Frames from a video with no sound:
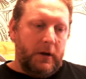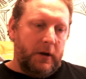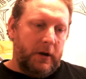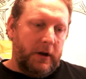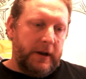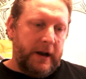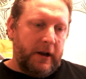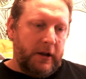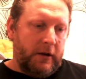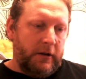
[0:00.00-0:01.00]
uh, and then
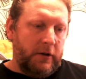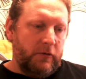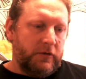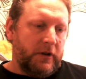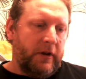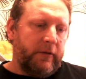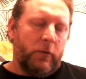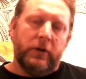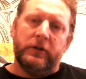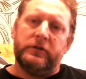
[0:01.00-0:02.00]
I, I, use another
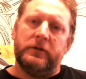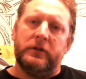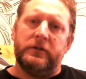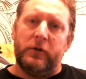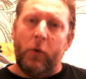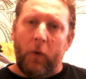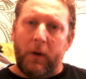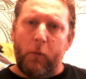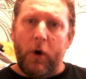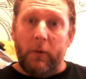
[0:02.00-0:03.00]
one that's, that's a normal
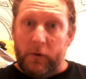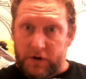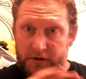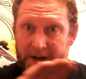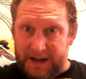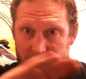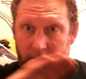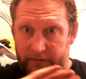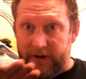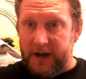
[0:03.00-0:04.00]
M1, which is an
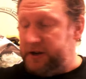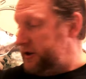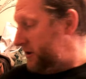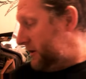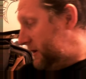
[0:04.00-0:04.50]
actual finish.